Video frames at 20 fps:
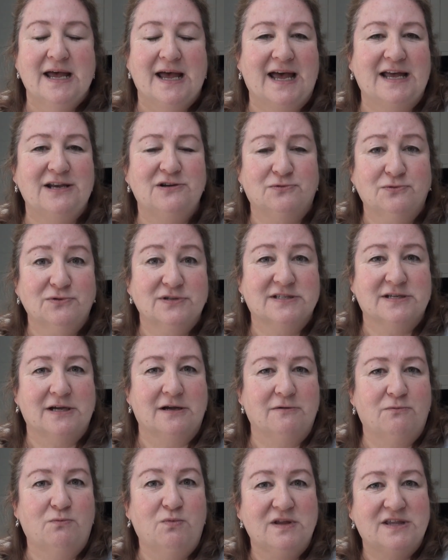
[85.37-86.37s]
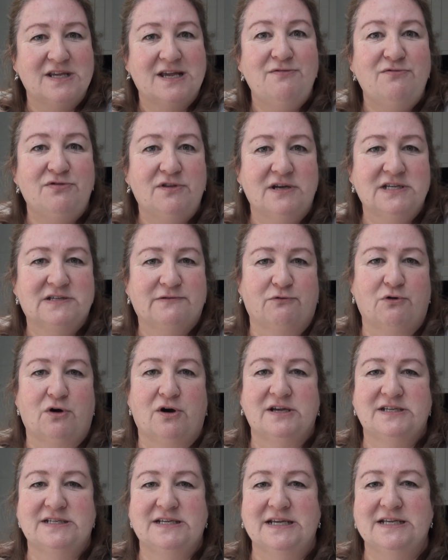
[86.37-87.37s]
And also within those
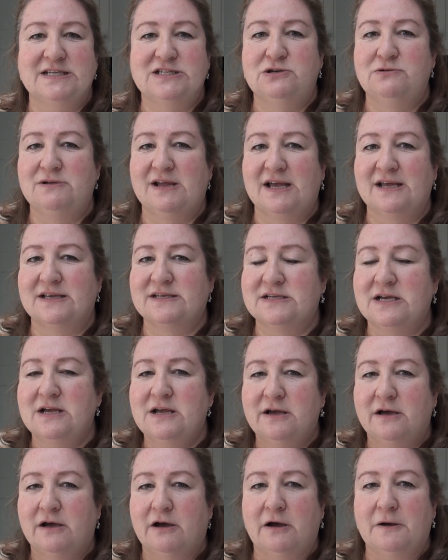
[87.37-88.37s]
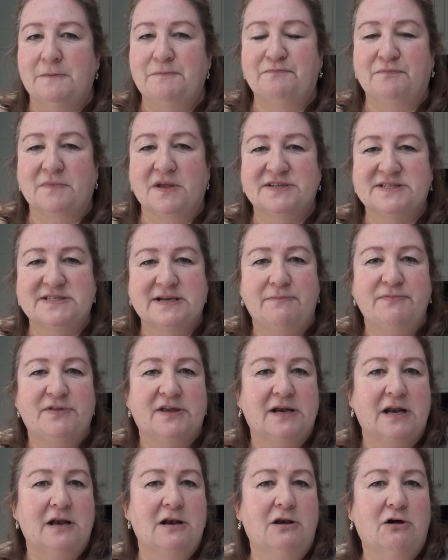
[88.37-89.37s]
varieties you get some
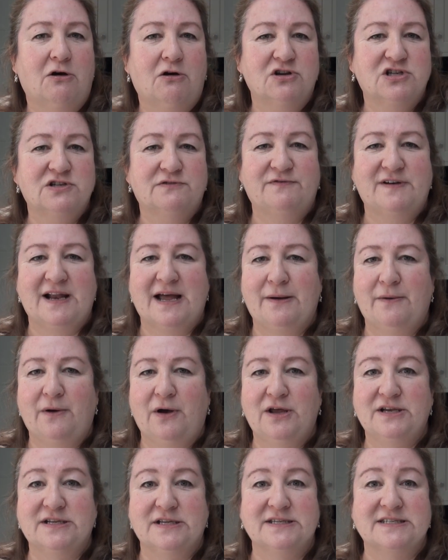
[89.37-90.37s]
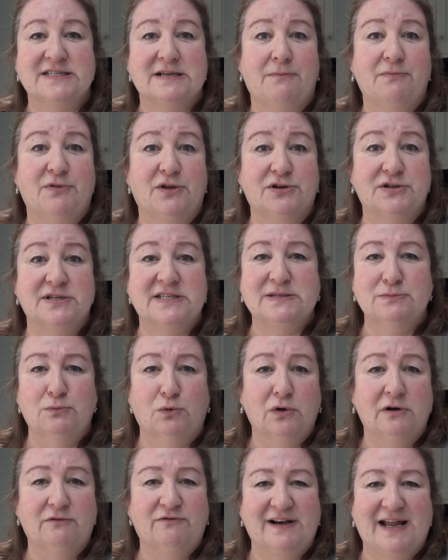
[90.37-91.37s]
that are larger flowered and some that are
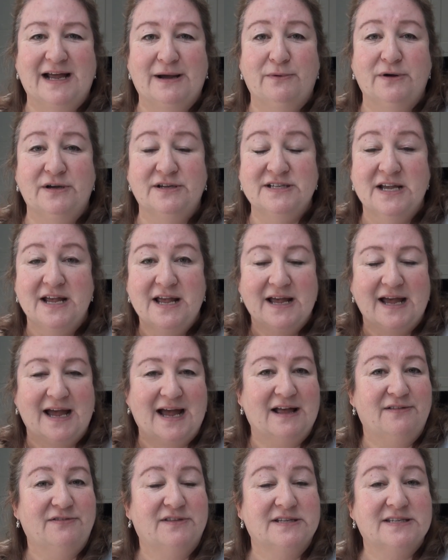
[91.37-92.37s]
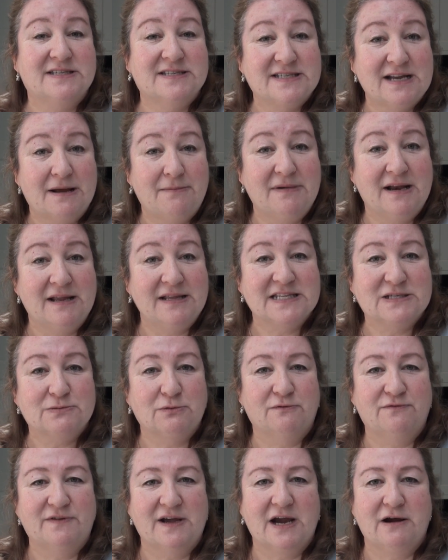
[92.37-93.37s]
smaller flowered, and the stem lengths
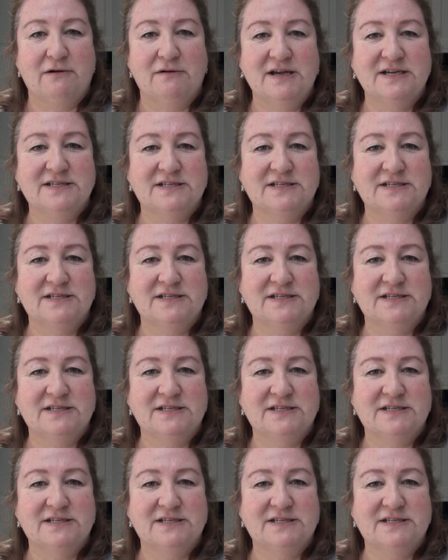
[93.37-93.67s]
will vary.